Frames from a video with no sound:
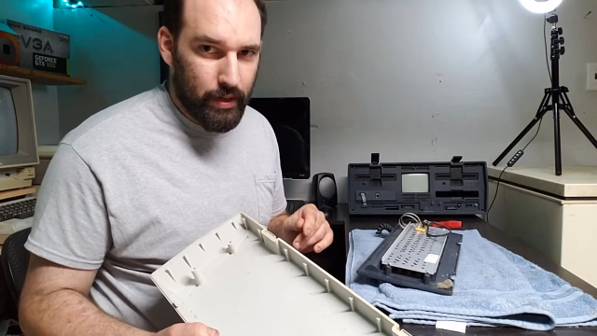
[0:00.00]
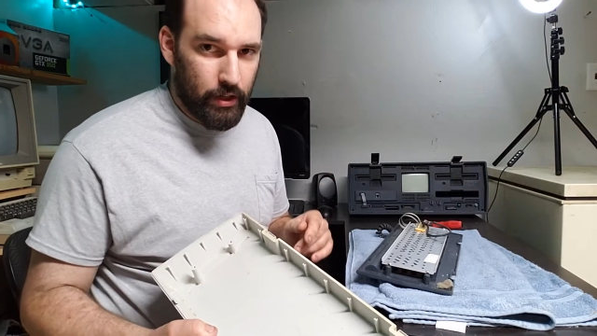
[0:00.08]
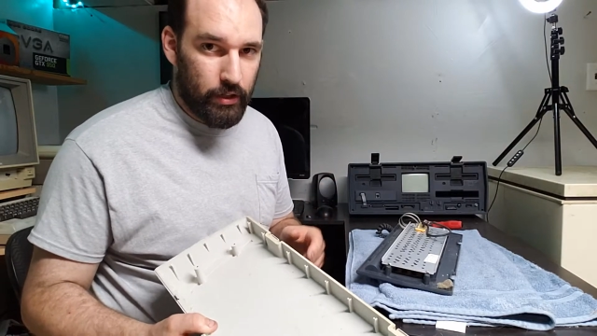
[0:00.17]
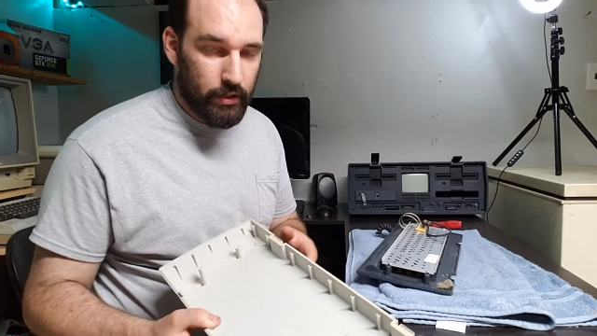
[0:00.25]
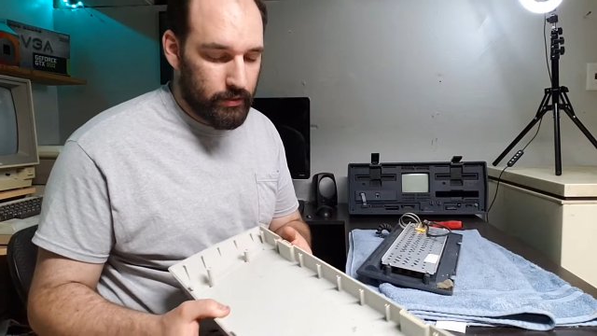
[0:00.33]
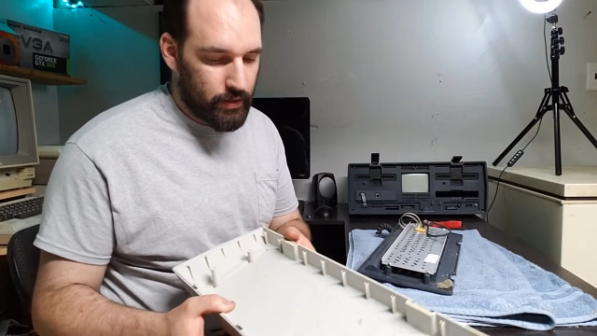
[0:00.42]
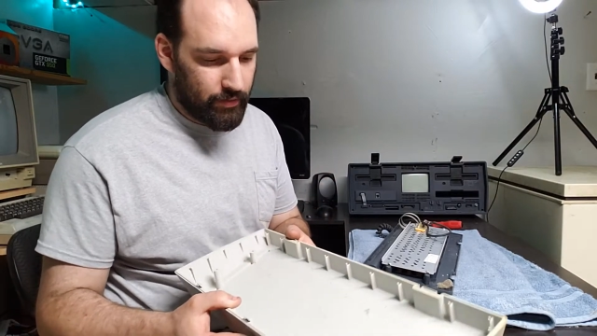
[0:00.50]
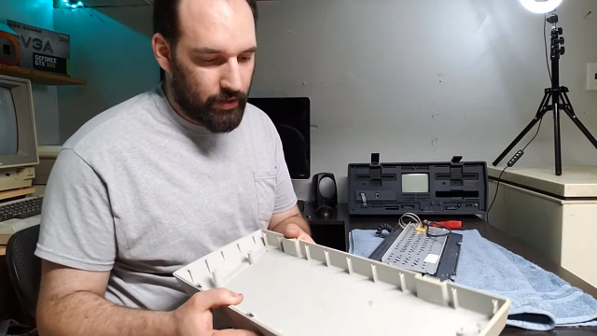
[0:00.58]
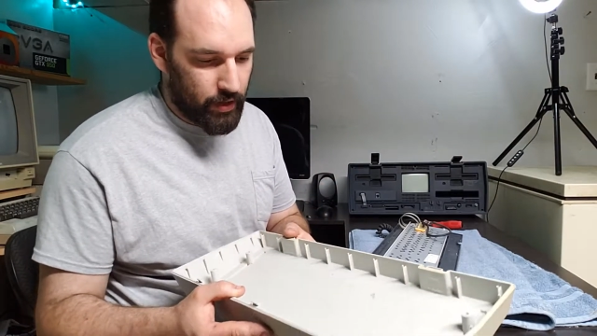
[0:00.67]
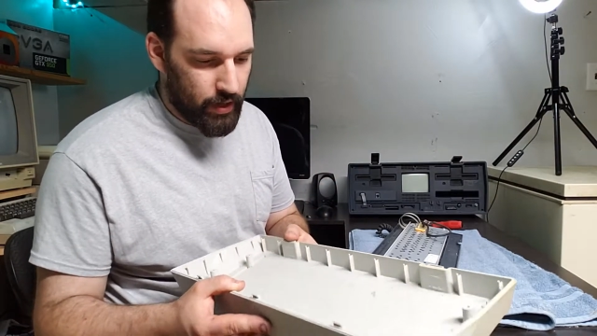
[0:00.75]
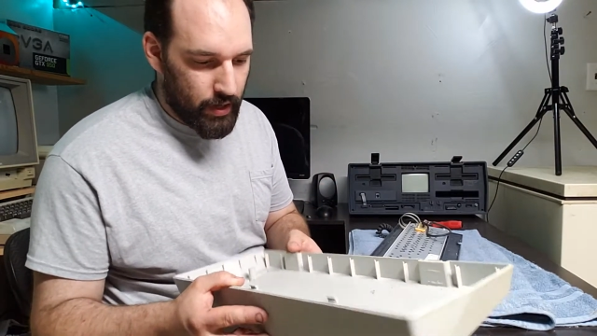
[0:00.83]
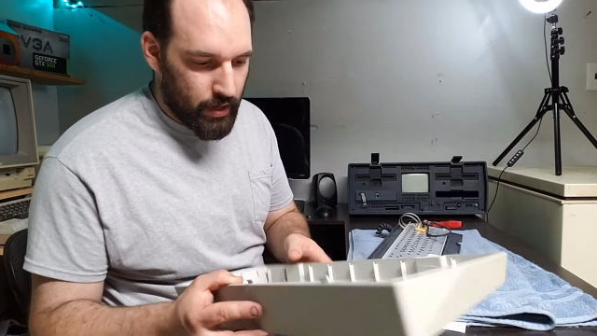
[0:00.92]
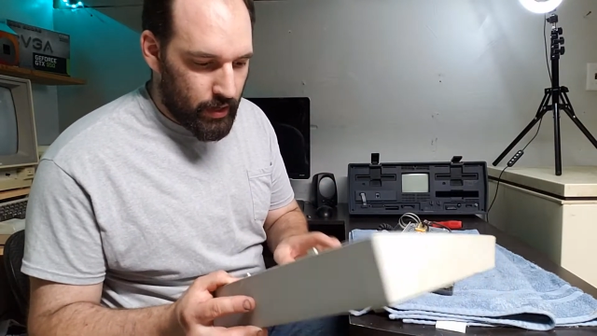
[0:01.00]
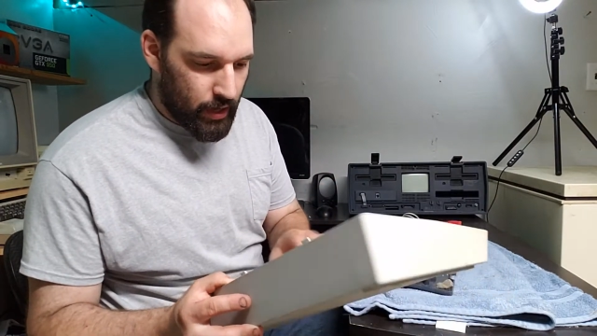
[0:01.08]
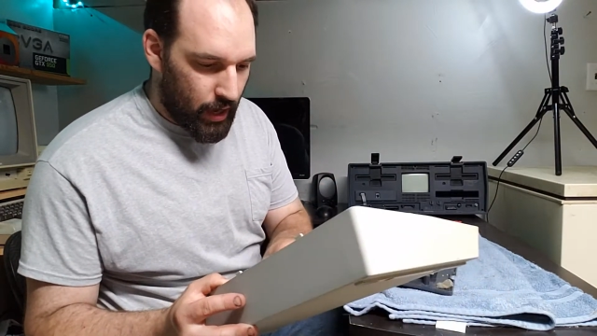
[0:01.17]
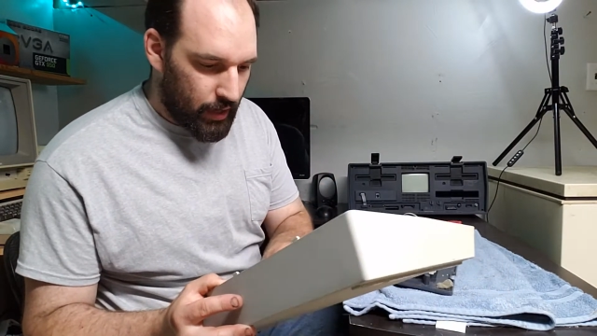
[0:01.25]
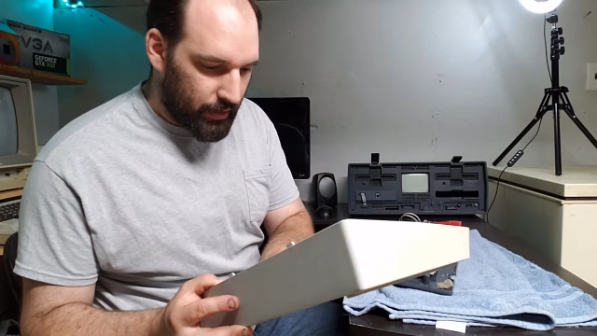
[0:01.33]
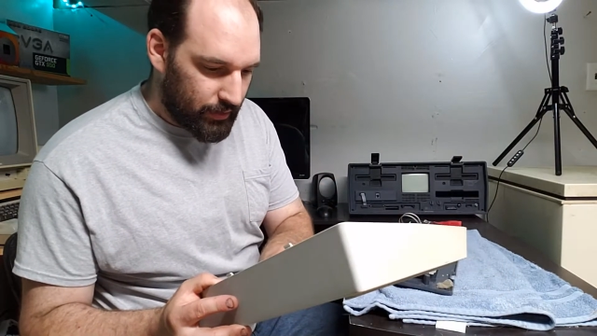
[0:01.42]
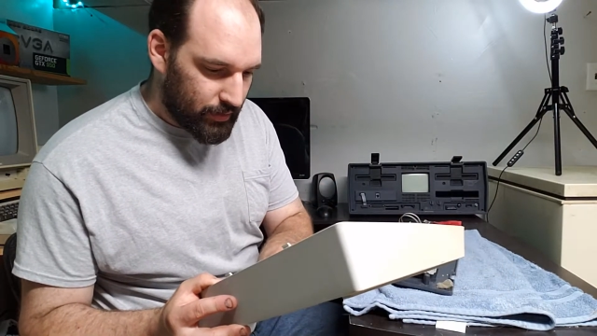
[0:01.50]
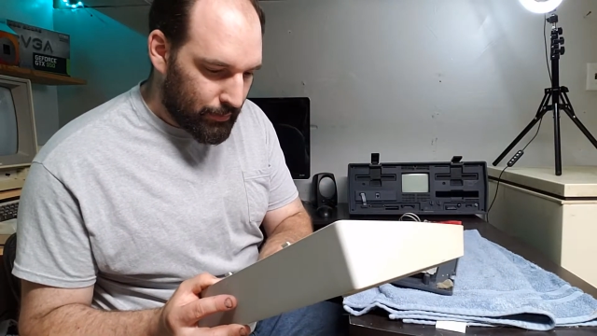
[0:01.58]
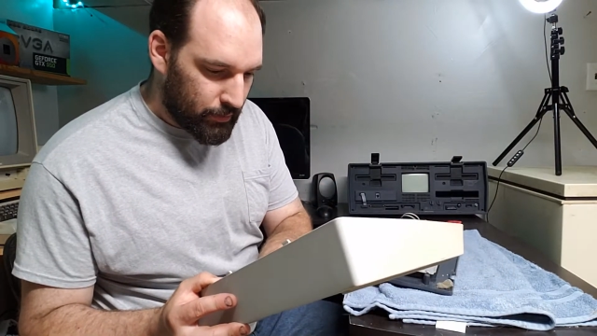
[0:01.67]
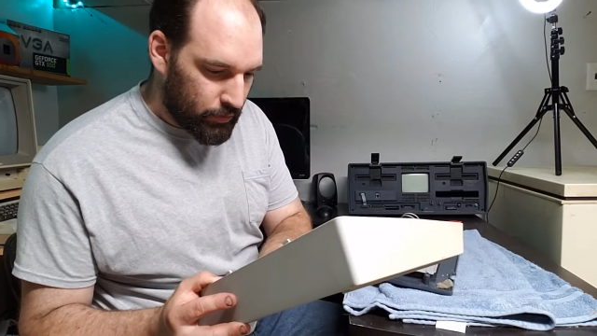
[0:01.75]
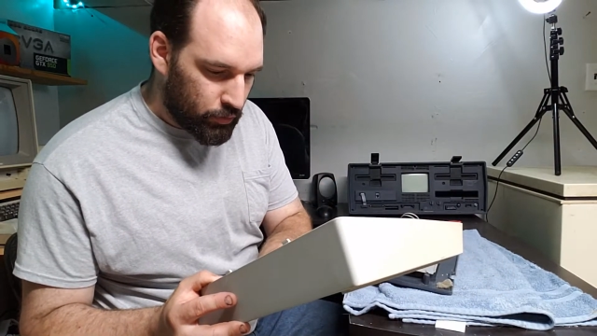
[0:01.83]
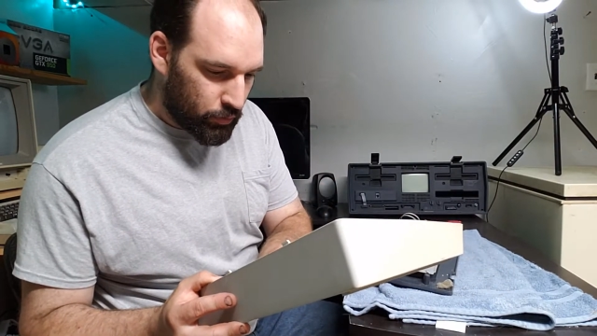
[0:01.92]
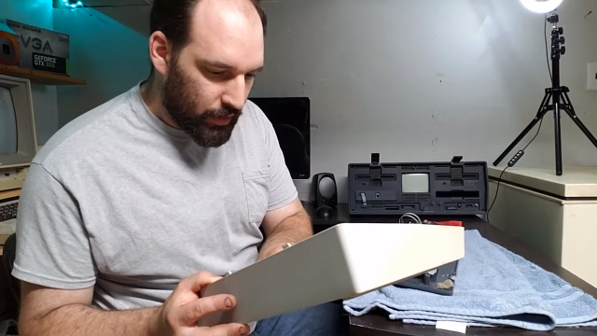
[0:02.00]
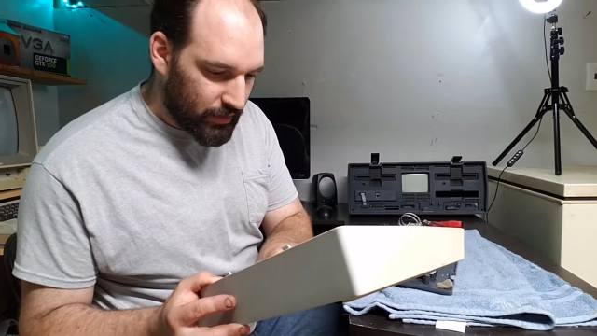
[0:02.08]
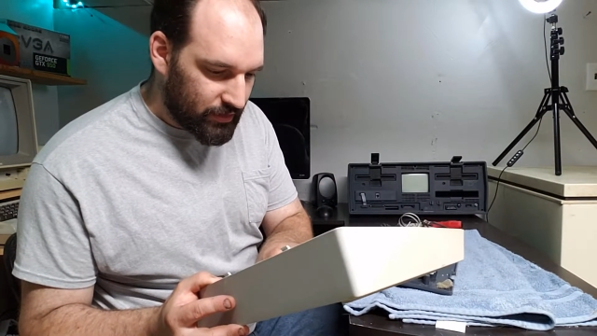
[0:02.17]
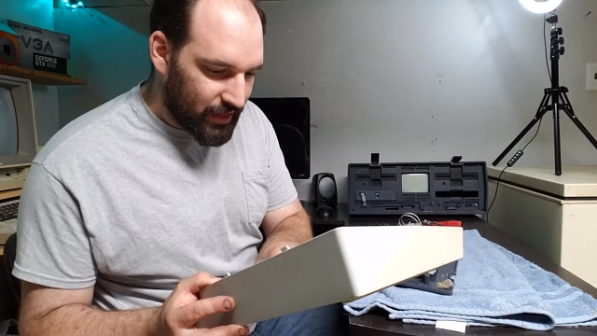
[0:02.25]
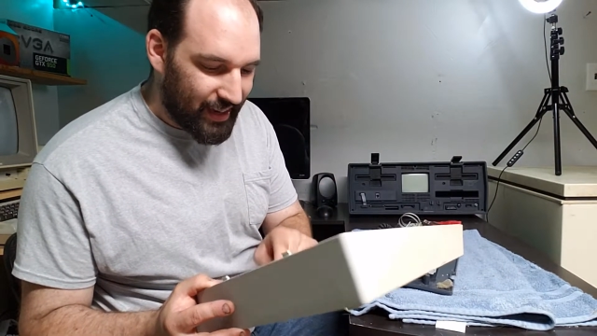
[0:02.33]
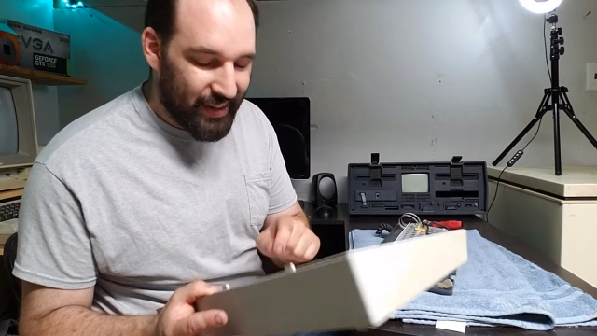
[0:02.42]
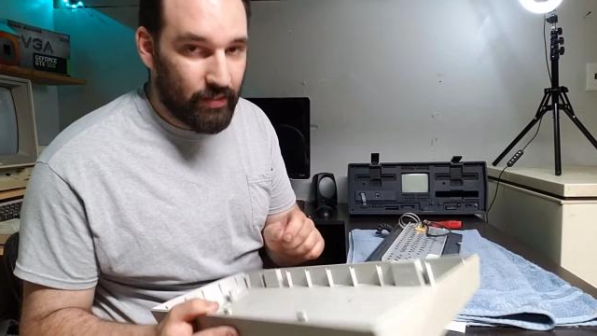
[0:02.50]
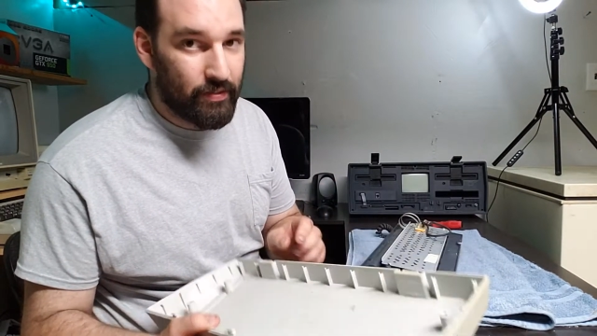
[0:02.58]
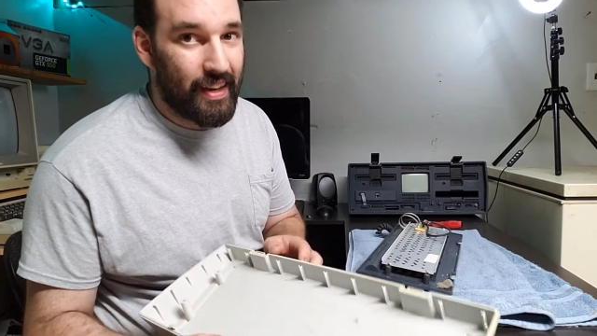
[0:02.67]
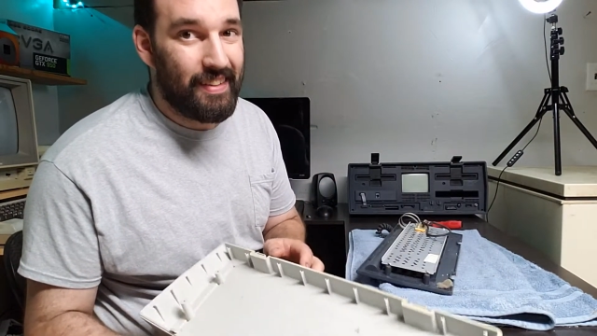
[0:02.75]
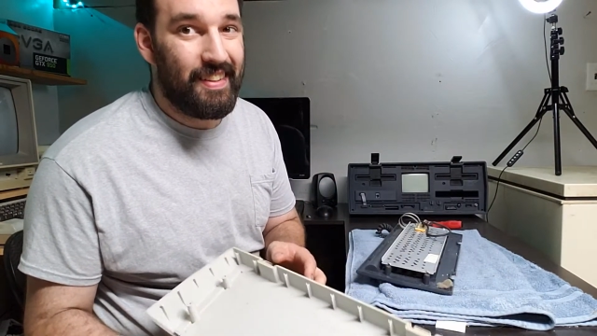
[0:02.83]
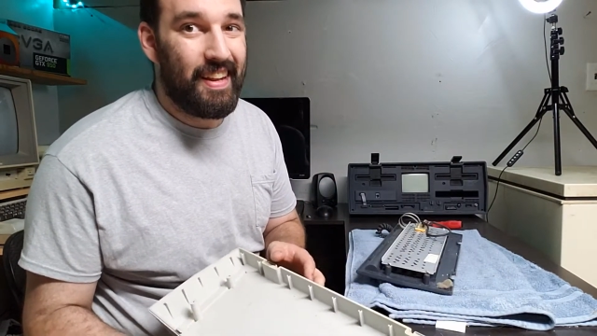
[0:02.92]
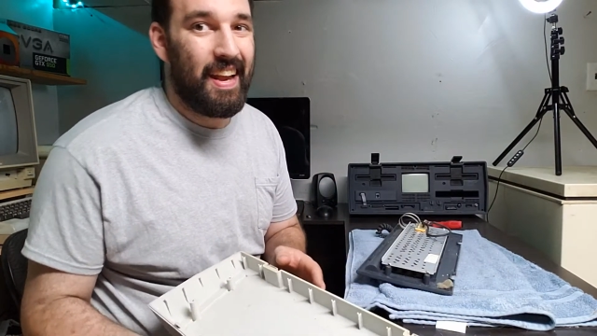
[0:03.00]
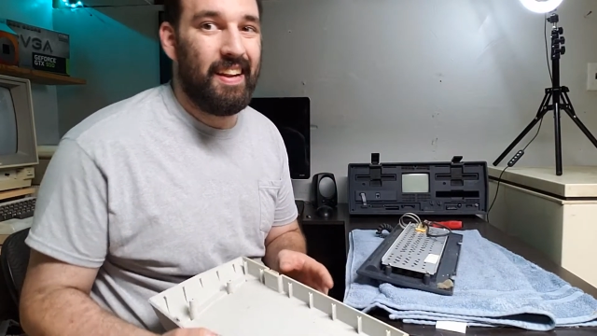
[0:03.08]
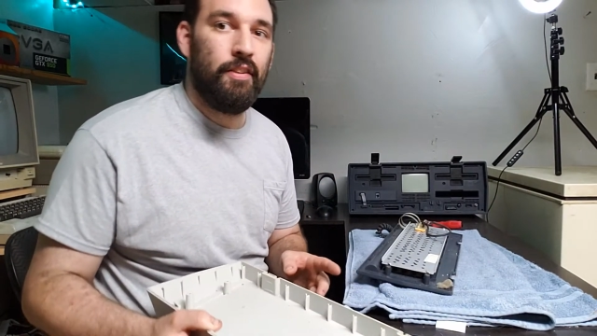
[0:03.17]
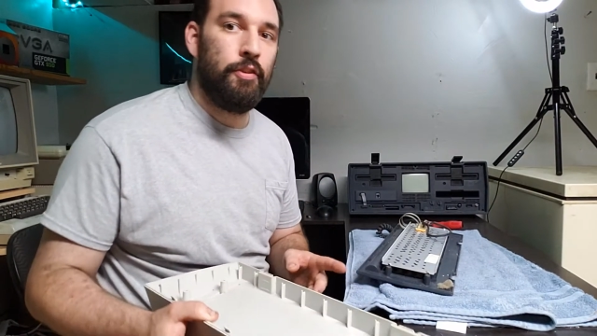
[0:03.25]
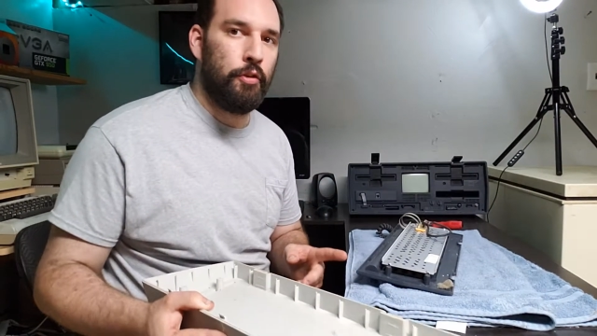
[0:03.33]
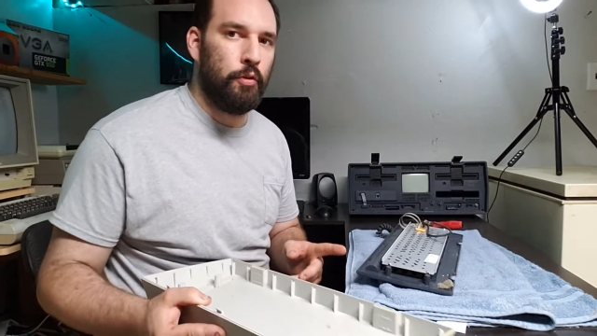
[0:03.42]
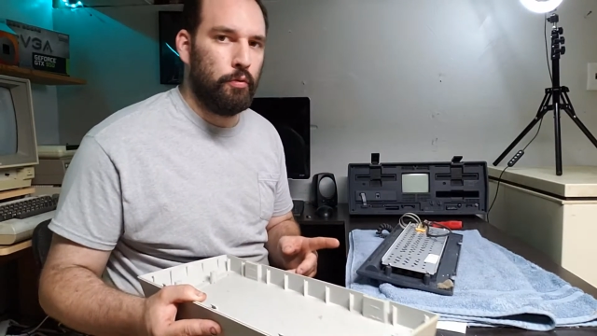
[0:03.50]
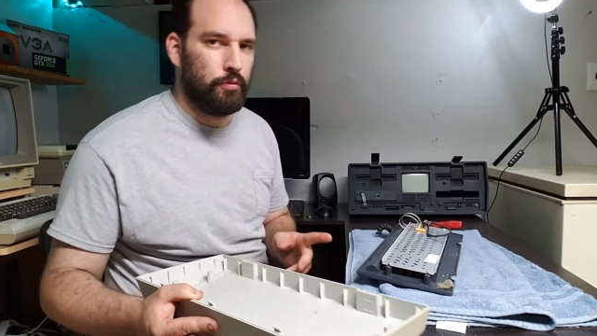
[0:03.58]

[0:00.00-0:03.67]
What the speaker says: better stuff here. December 22nd of 1982.